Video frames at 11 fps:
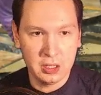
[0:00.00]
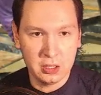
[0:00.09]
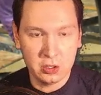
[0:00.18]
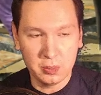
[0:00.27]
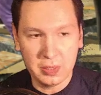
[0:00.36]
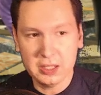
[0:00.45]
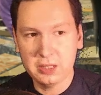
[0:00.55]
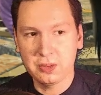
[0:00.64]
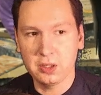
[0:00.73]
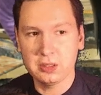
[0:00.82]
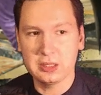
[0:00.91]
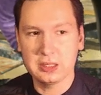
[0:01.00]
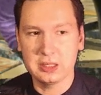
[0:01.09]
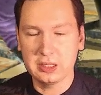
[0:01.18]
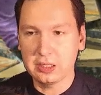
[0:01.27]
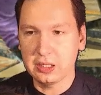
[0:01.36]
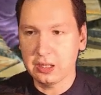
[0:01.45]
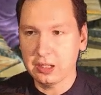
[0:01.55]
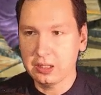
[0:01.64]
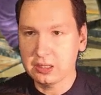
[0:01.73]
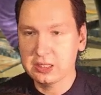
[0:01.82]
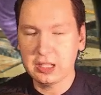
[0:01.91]
You might have heard
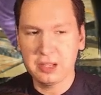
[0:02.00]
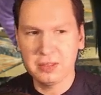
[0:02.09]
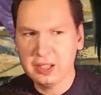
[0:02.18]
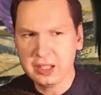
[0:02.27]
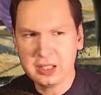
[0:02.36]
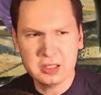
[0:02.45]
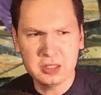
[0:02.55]
stuff like,